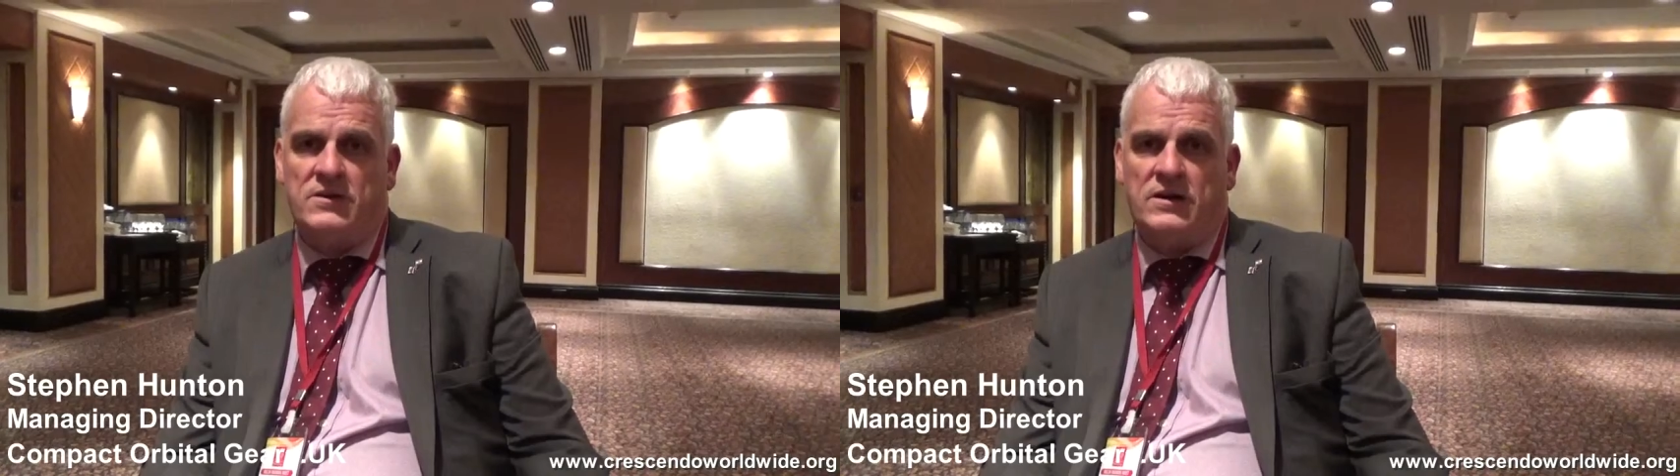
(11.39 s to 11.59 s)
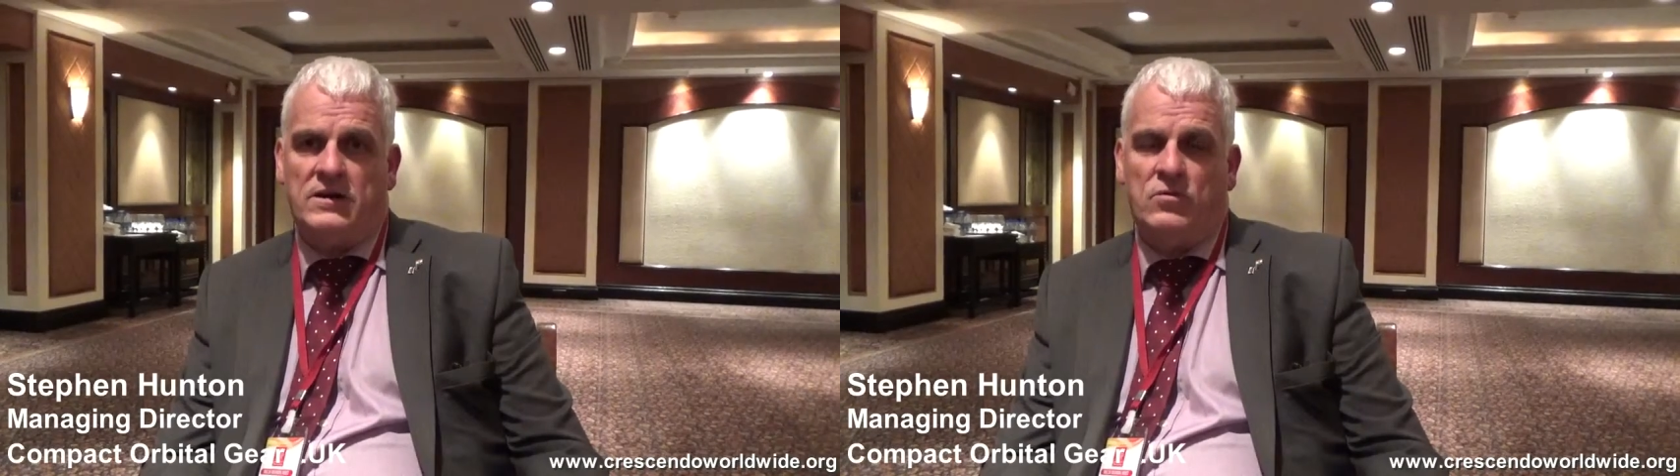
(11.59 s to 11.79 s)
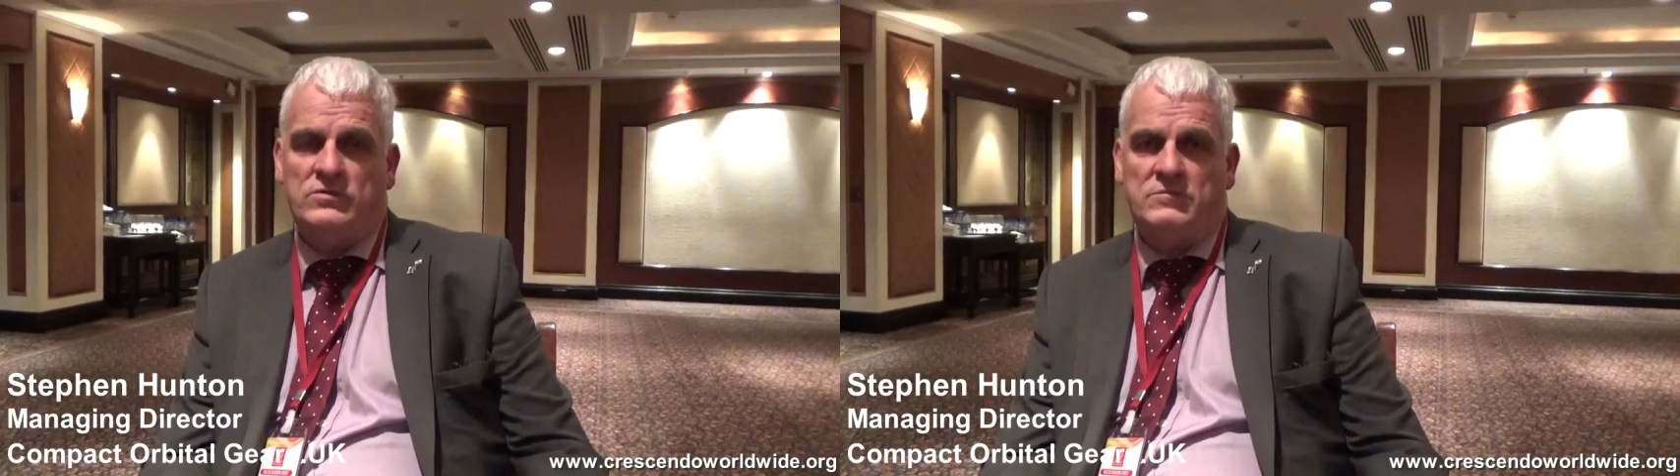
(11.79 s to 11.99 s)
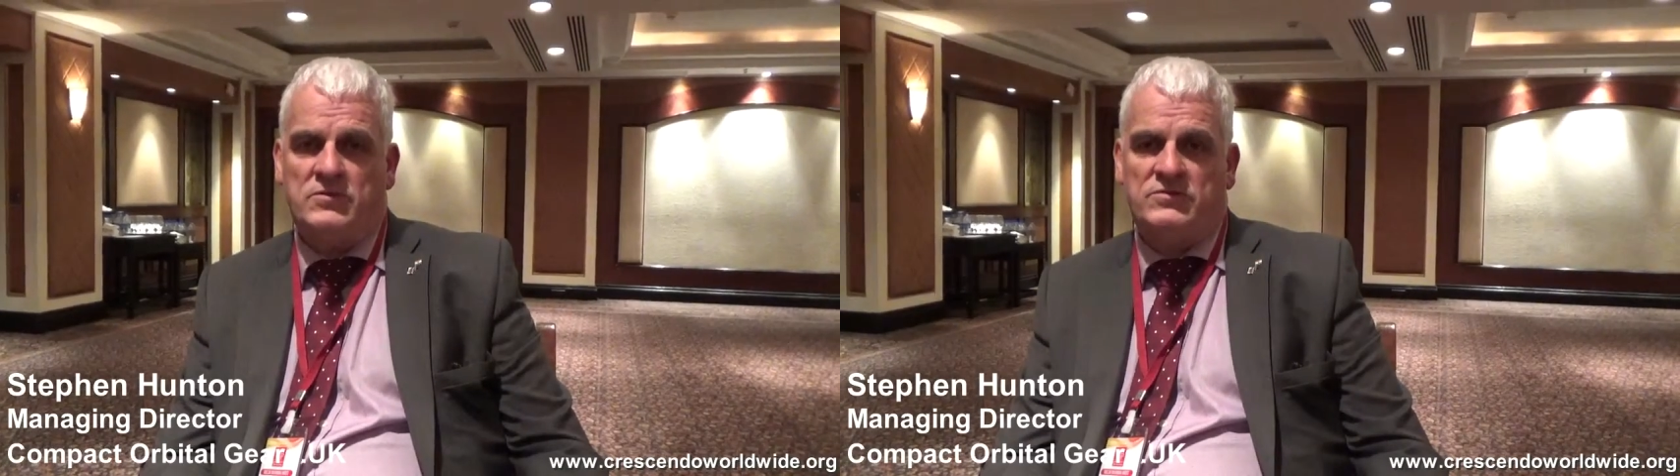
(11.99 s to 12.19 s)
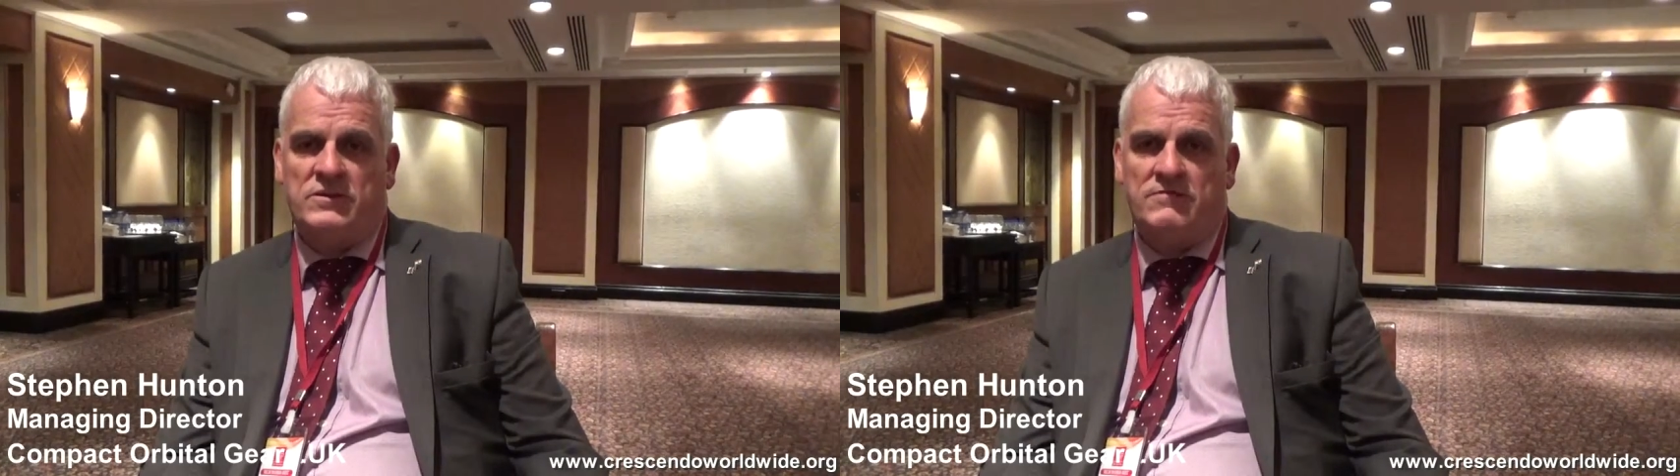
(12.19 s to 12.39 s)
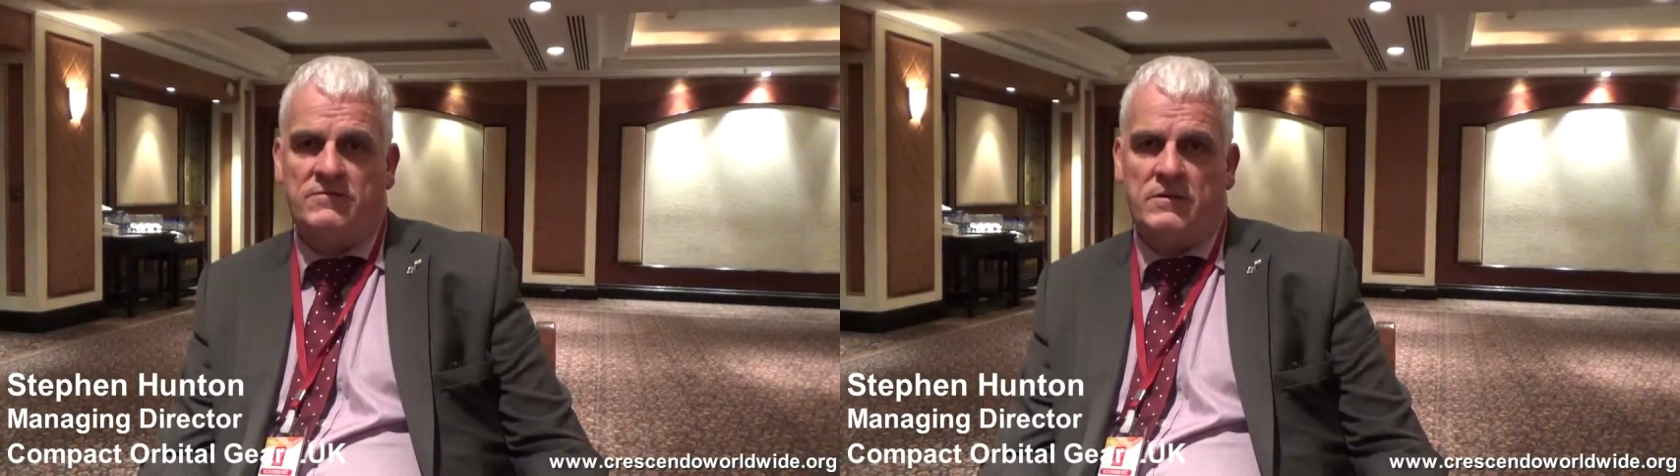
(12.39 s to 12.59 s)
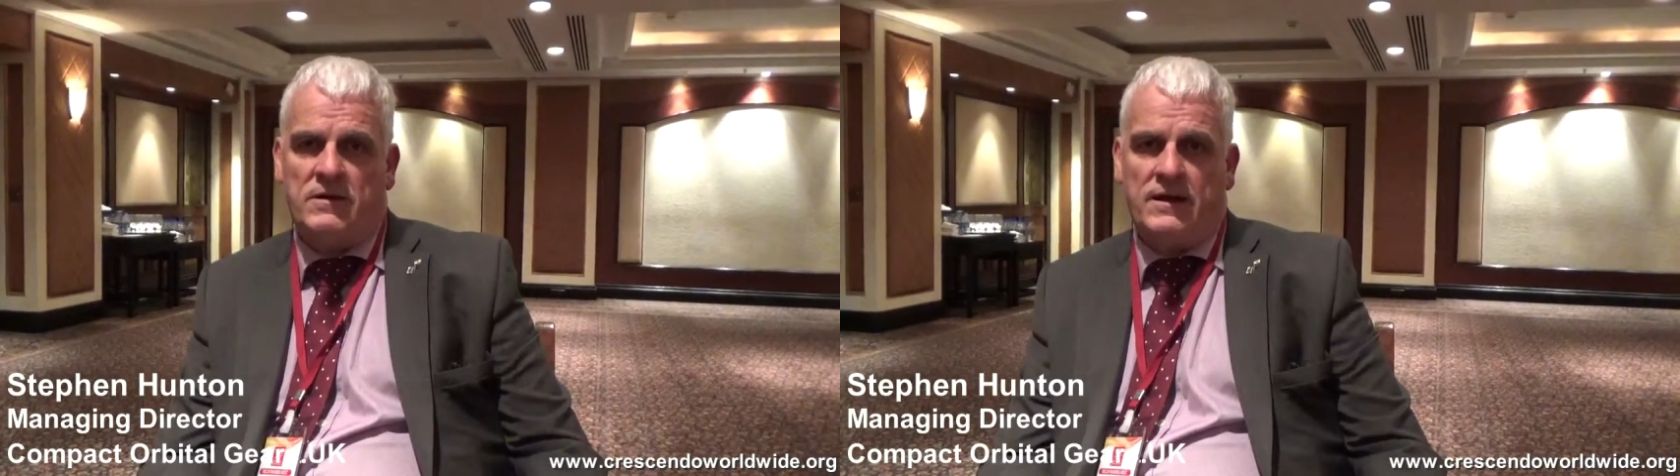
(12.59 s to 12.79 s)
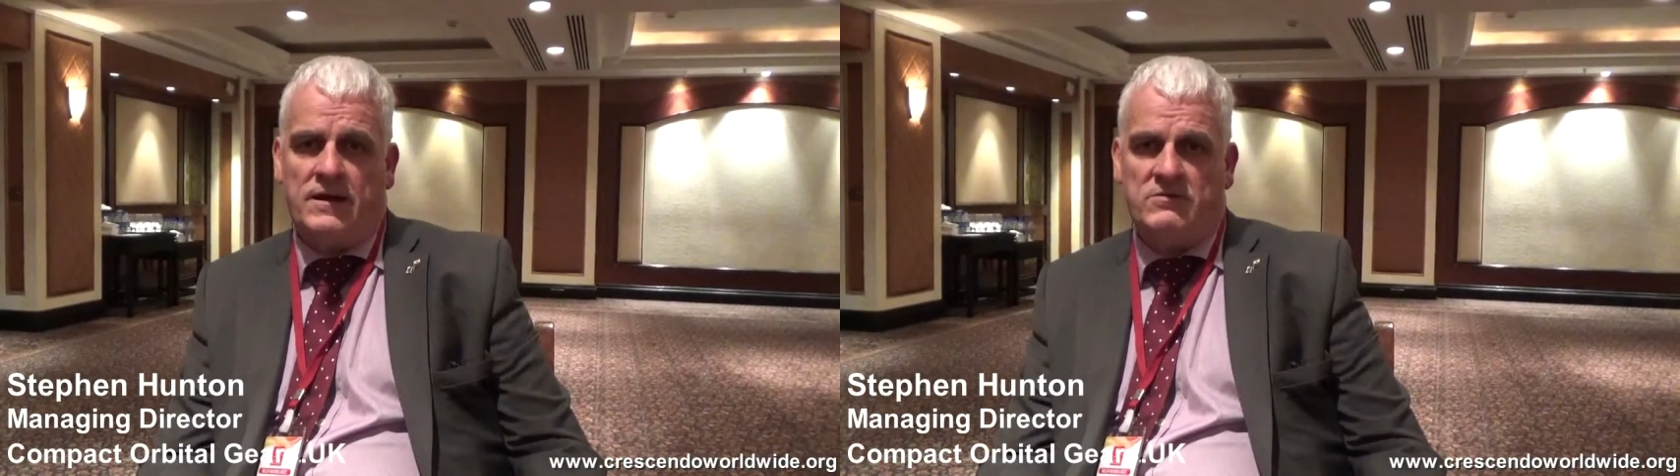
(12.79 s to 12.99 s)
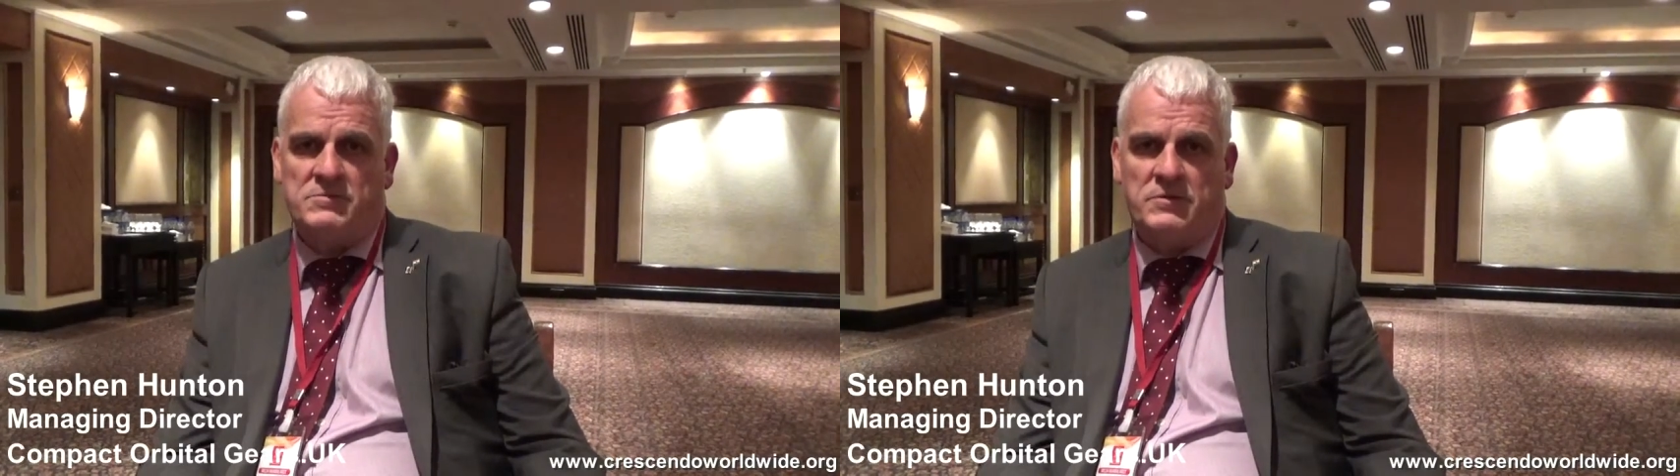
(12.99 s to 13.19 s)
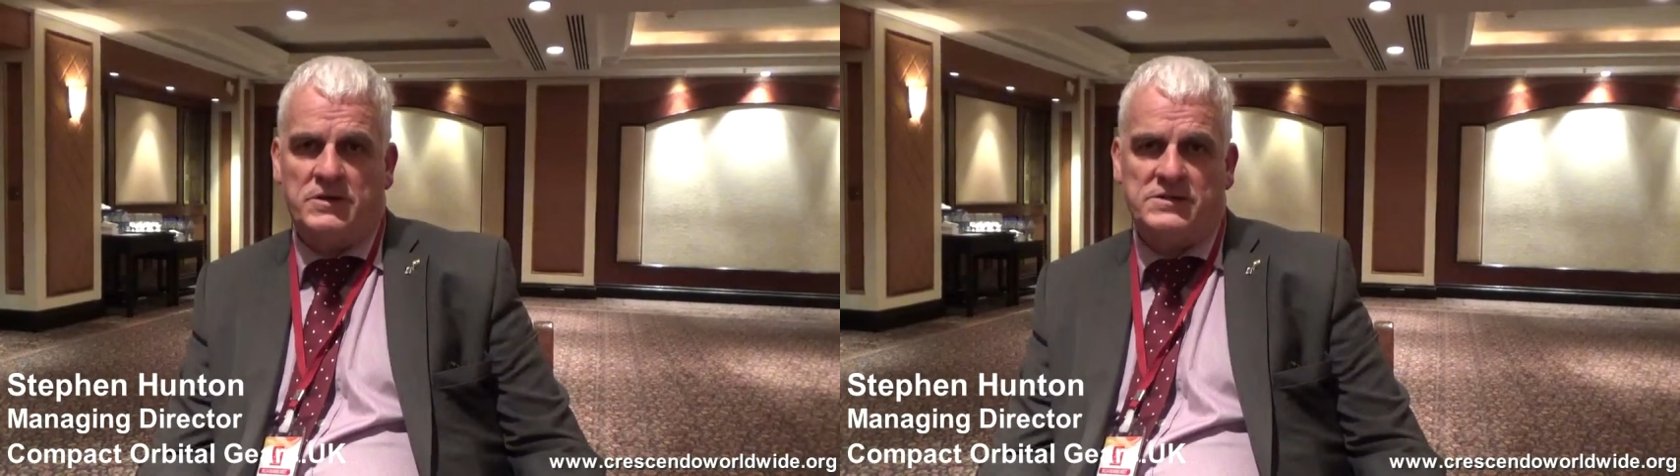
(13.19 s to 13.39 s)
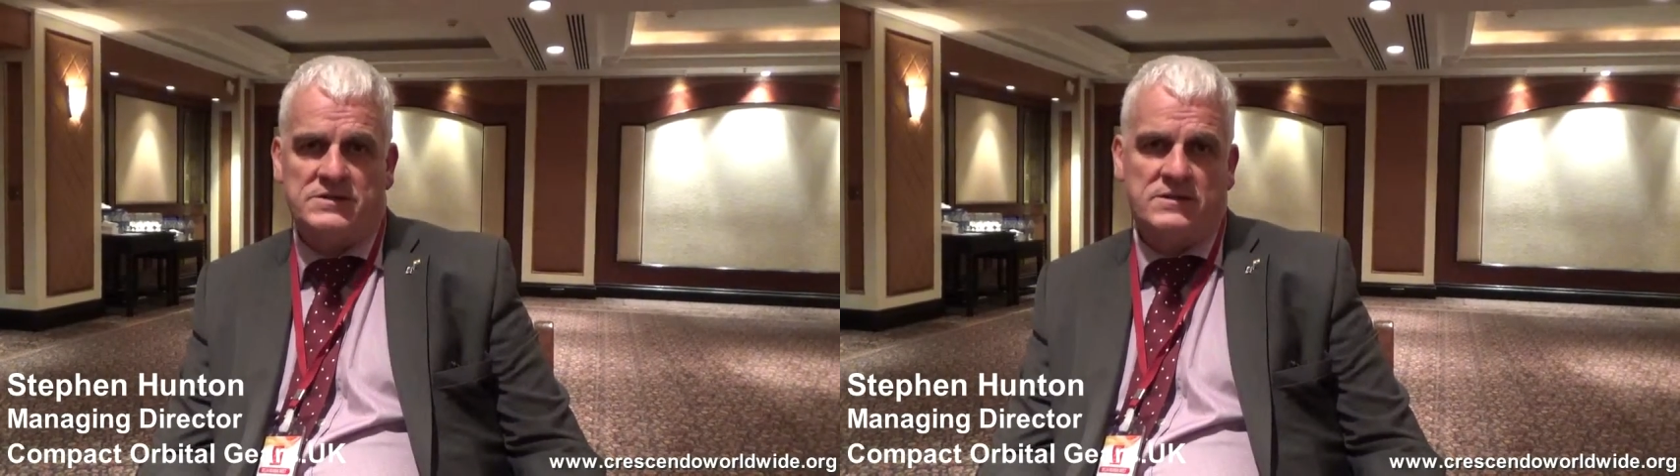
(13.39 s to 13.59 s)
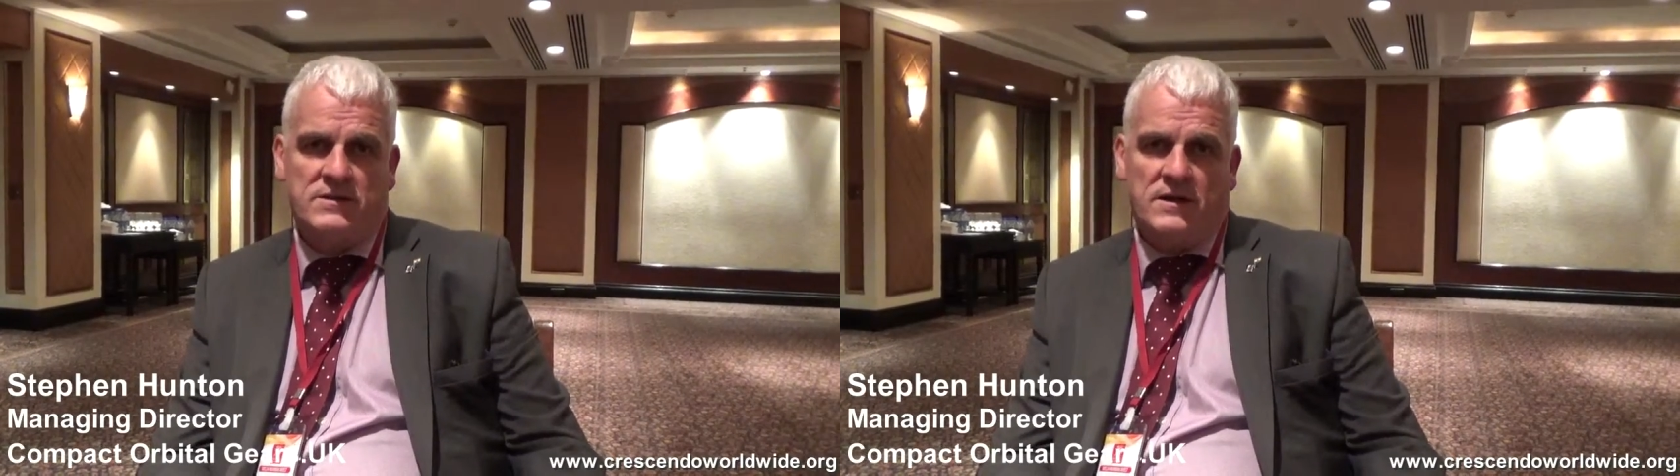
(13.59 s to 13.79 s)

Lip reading: automotive, aerospace,